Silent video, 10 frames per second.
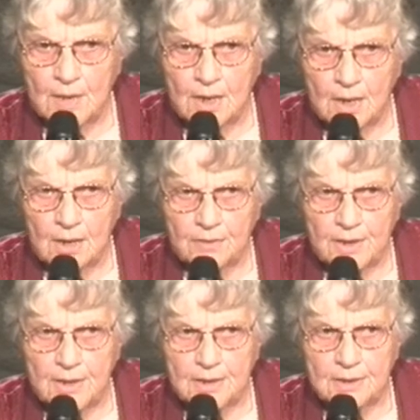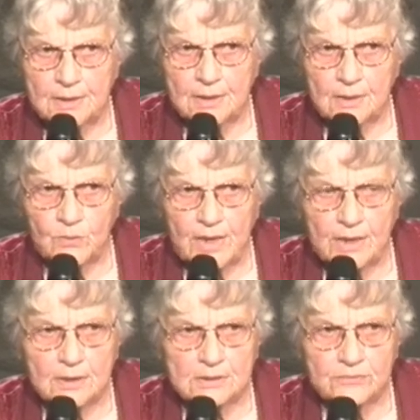They, we had a
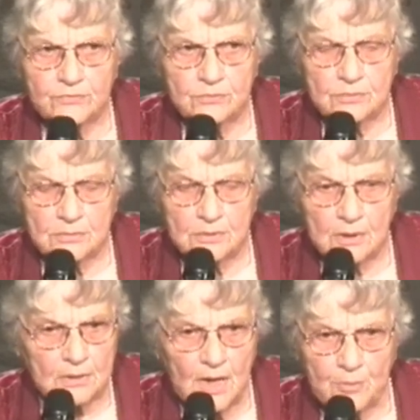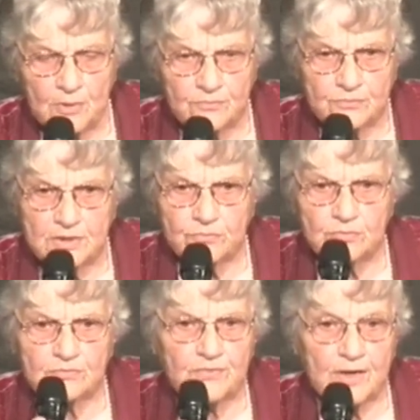different, a couple of different
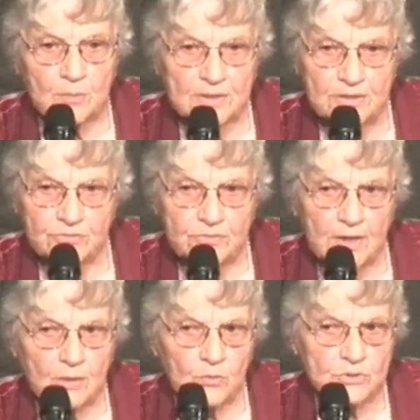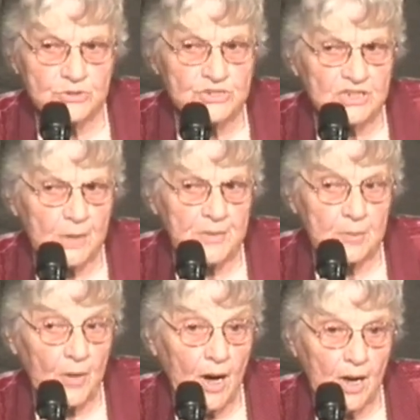families that were just coming
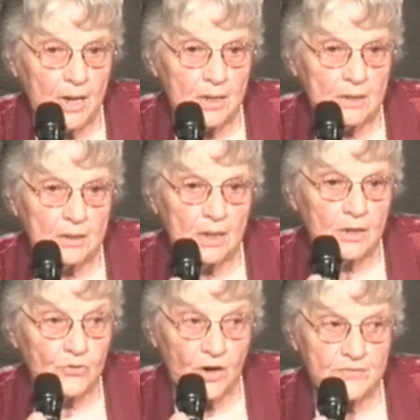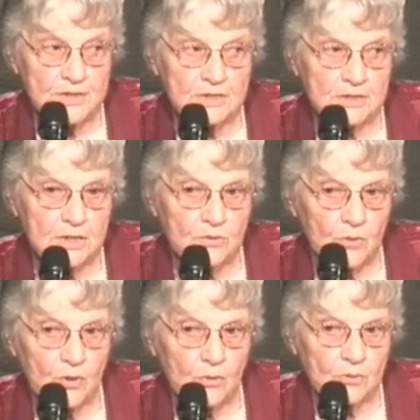by, driving Knik
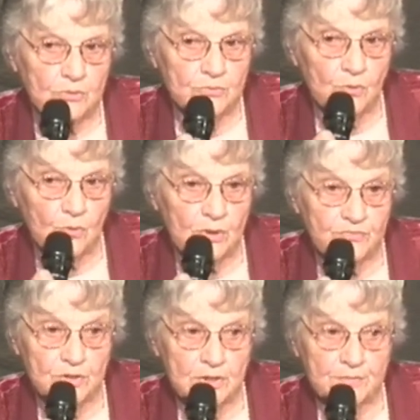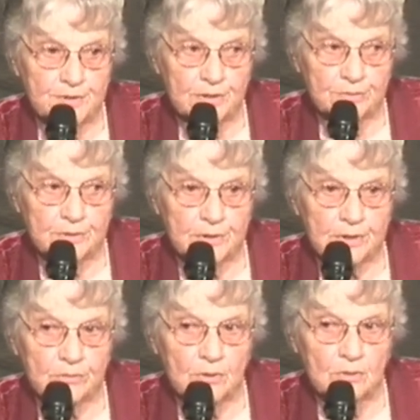Road. So if you live down Knik
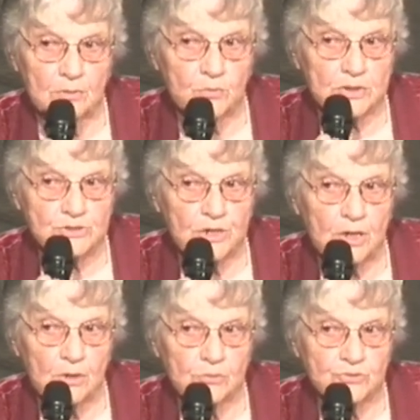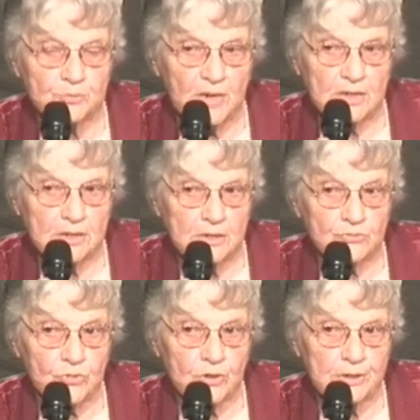Road, watch out, you might get drawn
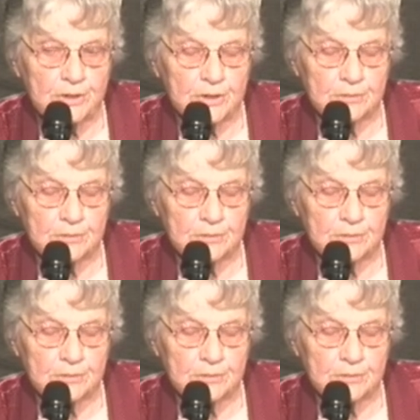in.